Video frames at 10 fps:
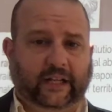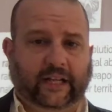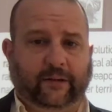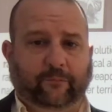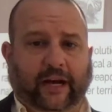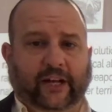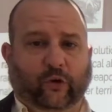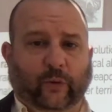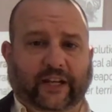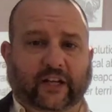led by
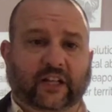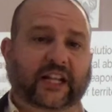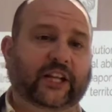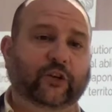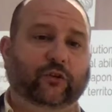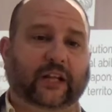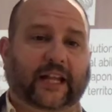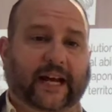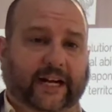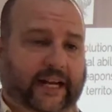Queen
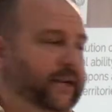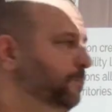Liliuokalani.